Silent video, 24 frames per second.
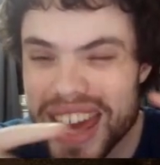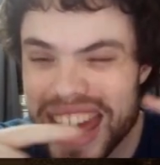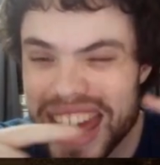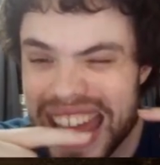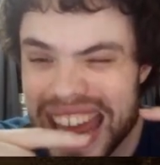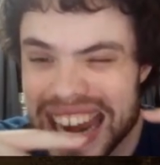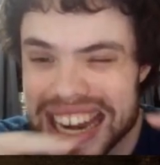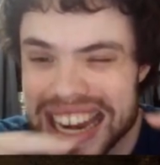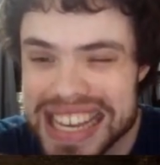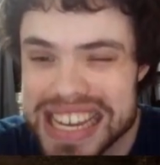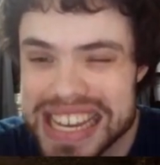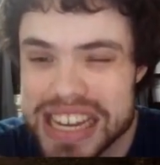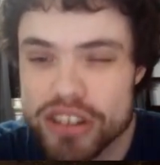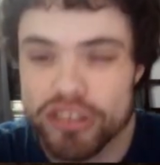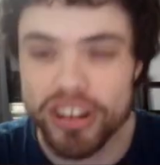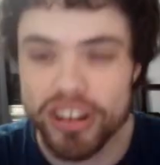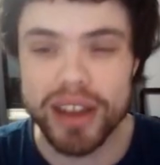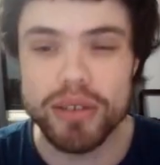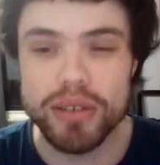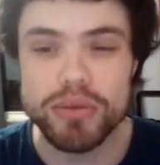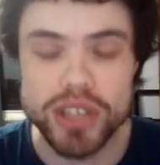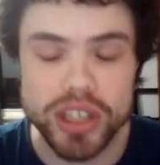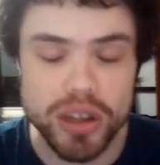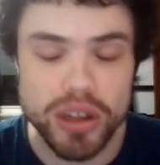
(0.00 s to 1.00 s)
any
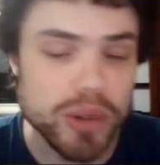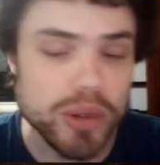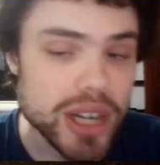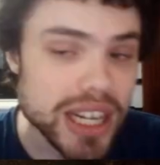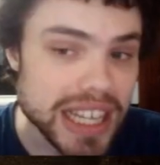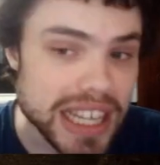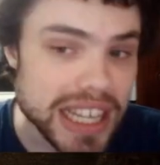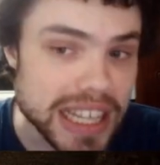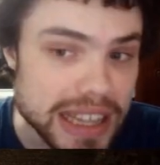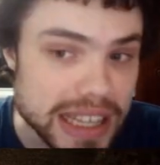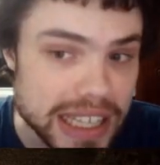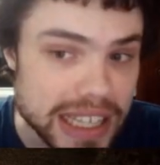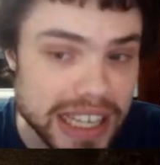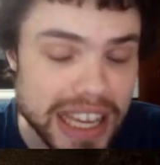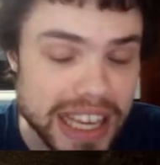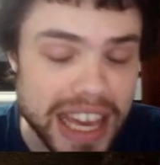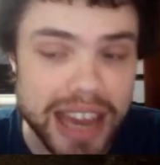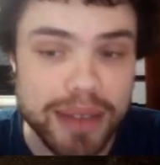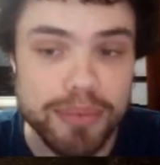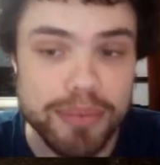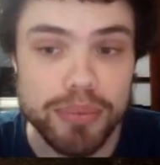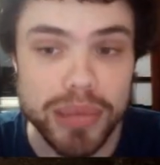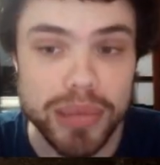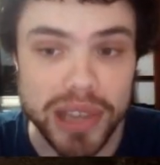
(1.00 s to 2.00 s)
ground unit in the
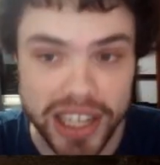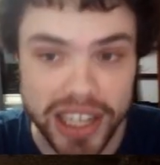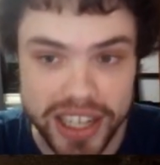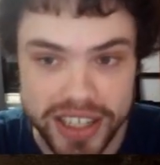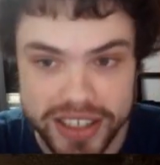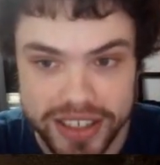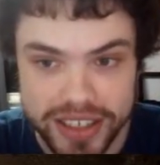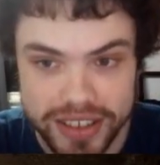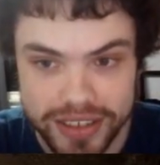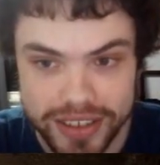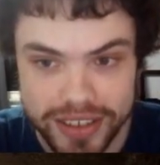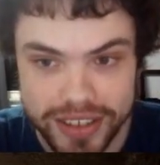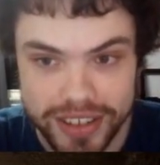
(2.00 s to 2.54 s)
game blitz.